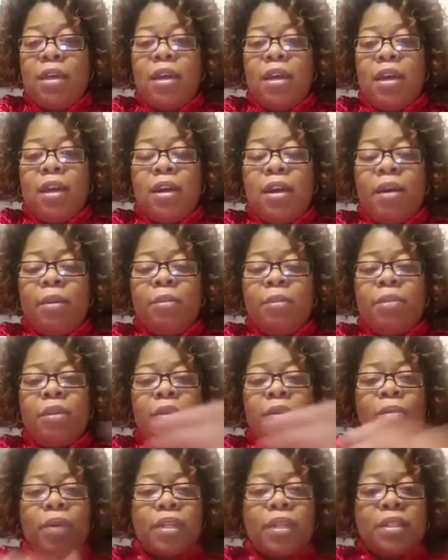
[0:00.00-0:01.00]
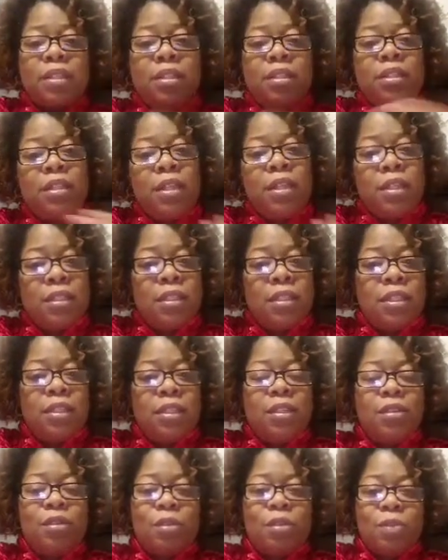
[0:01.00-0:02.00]
The onesie says
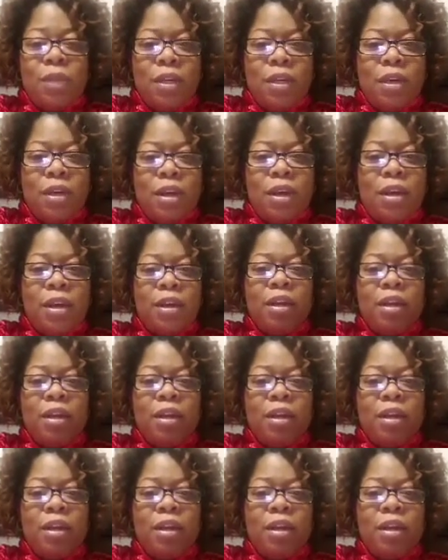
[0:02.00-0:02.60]
NICU Sweetheart.